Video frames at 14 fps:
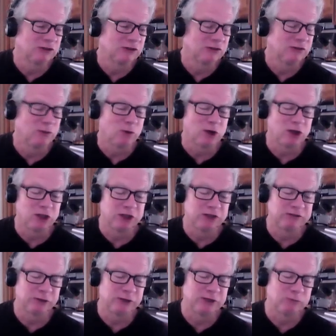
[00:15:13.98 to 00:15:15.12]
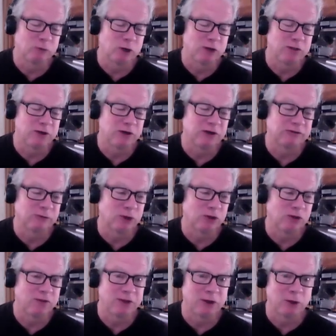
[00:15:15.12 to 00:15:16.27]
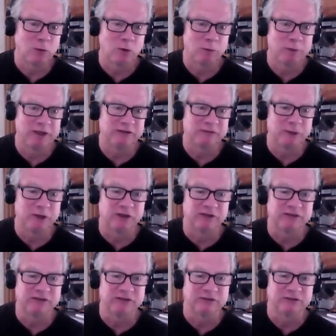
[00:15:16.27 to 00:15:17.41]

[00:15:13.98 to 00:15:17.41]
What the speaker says: the oil industry is where there is oil, there will be spills.